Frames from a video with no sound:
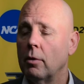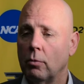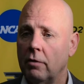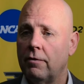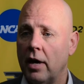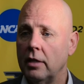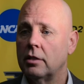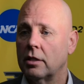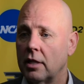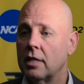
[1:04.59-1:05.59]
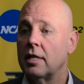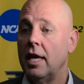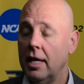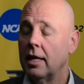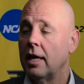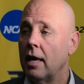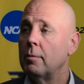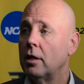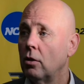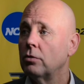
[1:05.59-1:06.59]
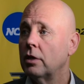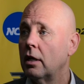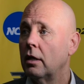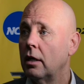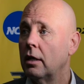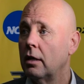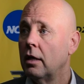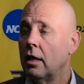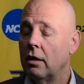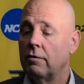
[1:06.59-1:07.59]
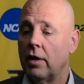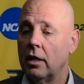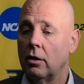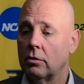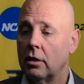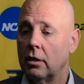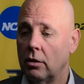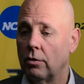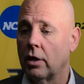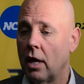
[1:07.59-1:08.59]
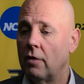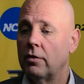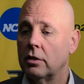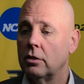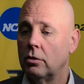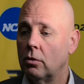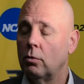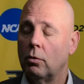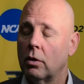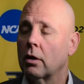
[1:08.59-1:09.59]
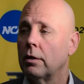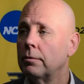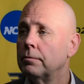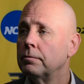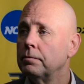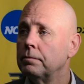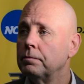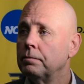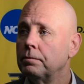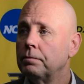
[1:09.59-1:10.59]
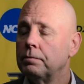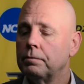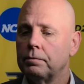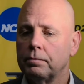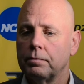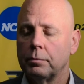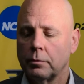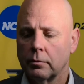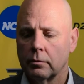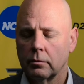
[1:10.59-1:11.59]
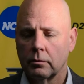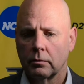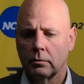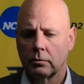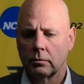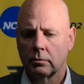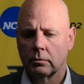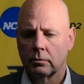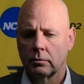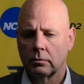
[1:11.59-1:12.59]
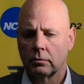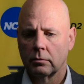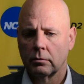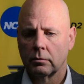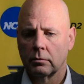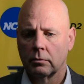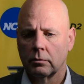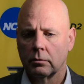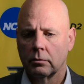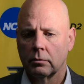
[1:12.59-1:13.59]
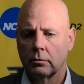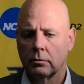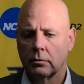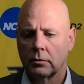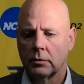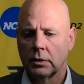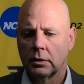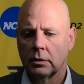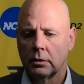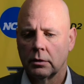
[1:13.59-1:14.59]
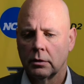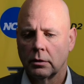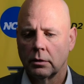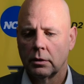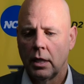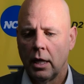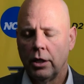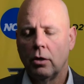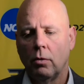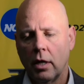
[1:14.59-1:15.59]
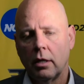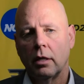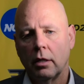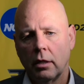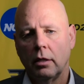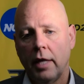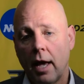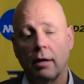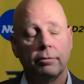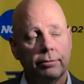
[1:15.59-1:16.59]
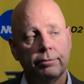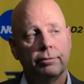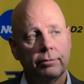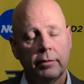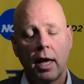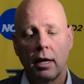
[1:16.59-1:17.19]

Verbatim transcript: And we find success in a game and knows it, and and find out that you know the confidence to do it will work. Did you think Luke lost a little confidence after missing those first two shots in the second half? You know what? Yeah, yeah.